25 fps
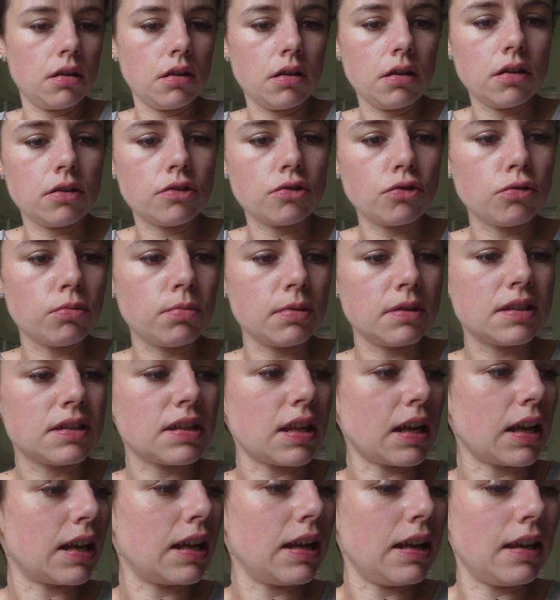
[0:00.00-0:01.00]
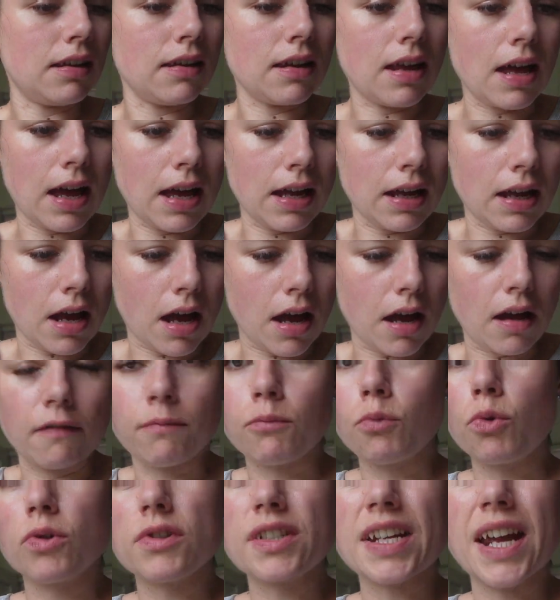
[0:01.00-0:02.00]
I was always thinking that I
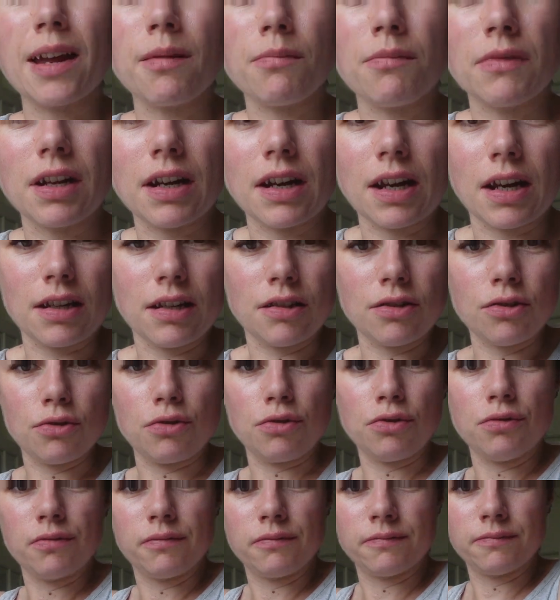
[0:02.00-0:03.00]
have more time than I do.